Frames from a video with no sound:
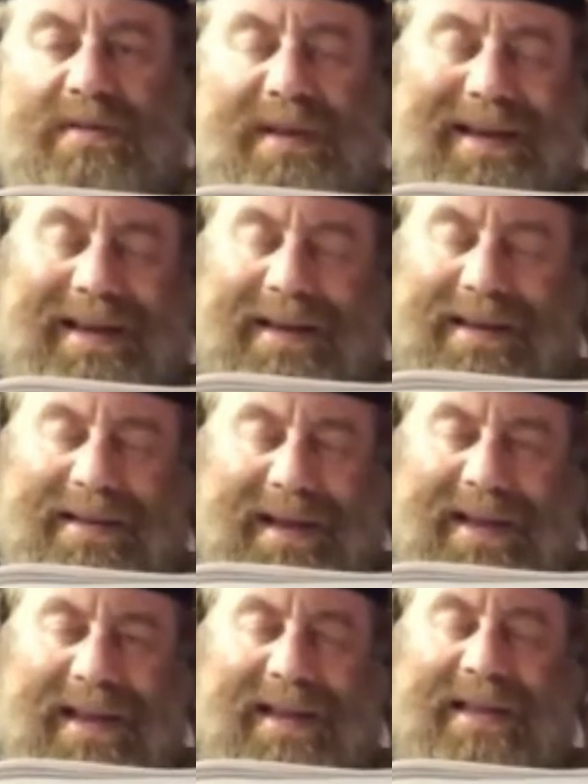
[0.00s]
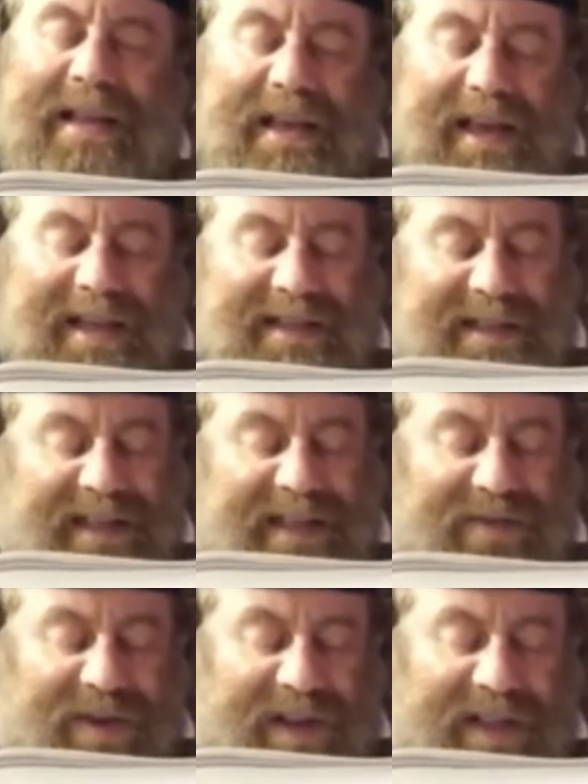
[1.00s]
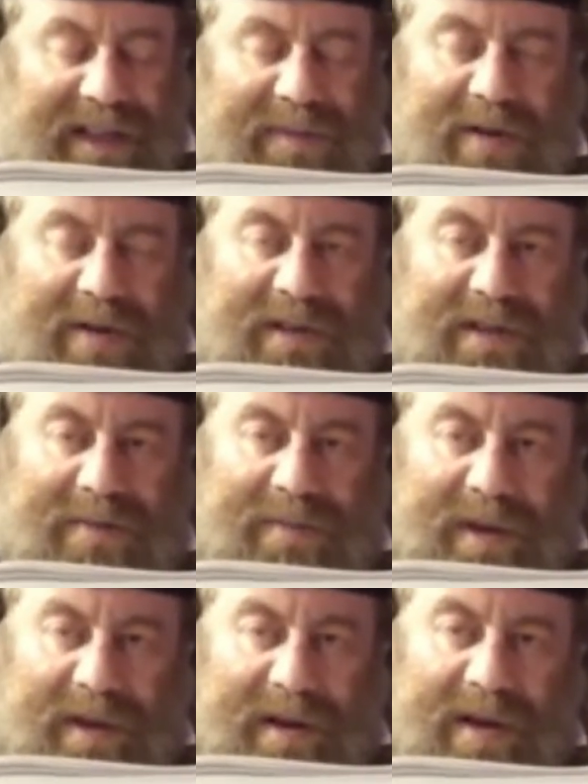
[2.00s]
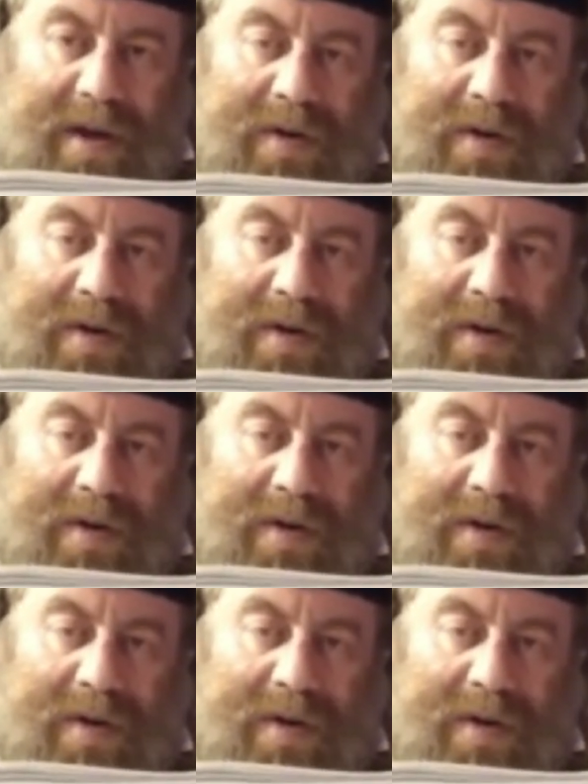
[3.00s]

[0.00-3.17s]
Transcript: like in insignificant amount in the beer,